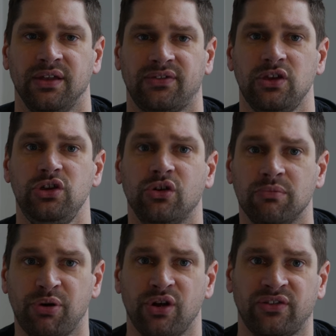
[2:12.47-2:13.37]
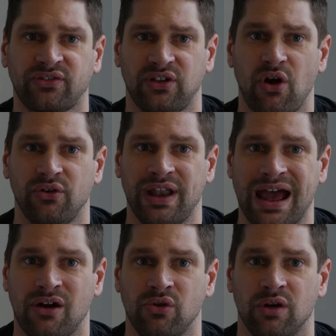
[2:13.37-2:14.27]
So you can put a slot now,